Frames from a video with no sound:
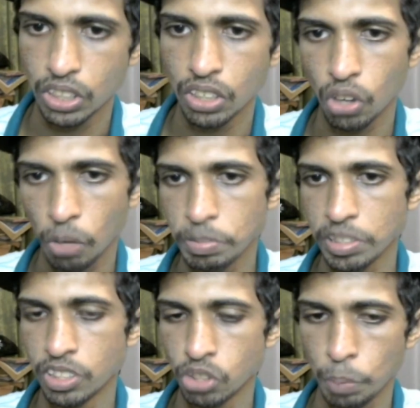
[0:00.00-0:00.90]

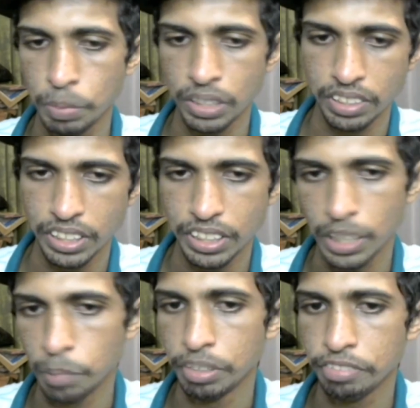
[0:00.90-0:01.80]
Obviously stopping
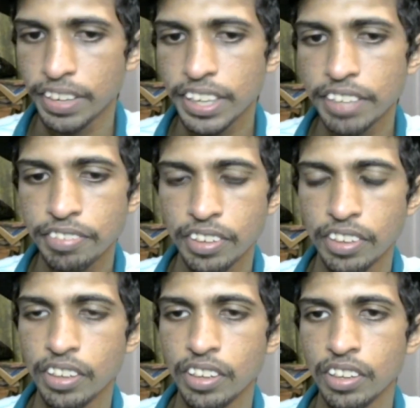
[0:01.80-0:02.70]
king b5.
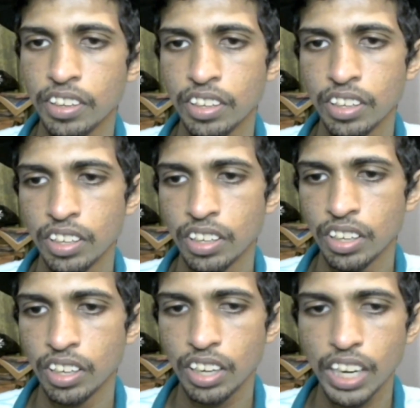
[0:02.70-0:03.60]

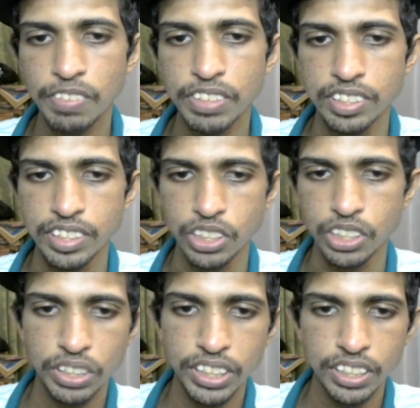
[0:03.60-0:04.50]
I went
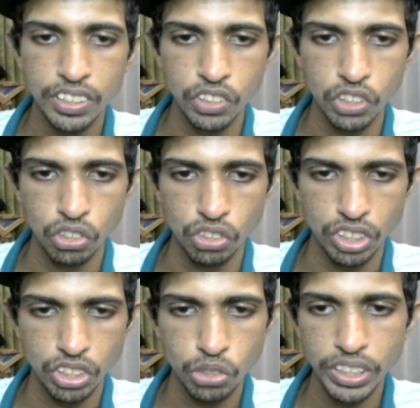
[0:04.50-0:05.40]
c3,
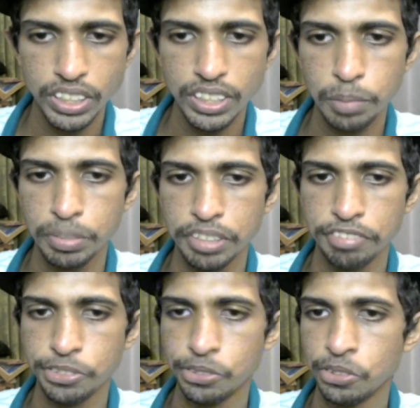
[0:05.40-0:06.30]
just threatening
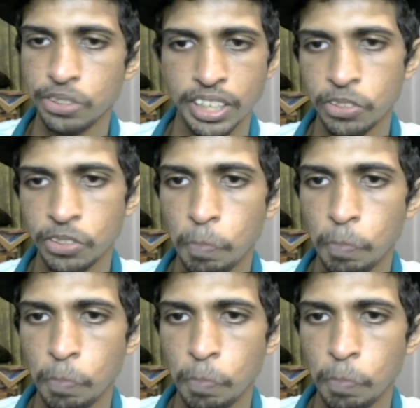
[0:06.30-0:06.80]
b4 now.